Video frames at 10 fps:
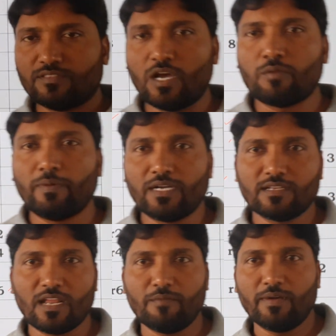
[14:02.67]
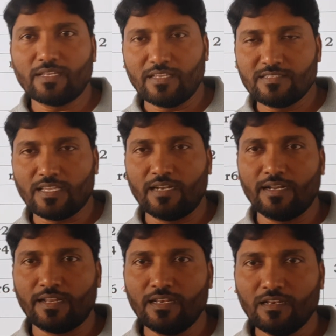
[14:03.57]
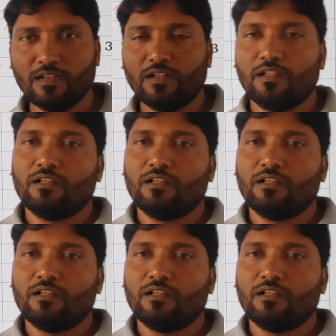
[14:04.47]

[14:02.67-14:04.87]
the augmented grammar is ended in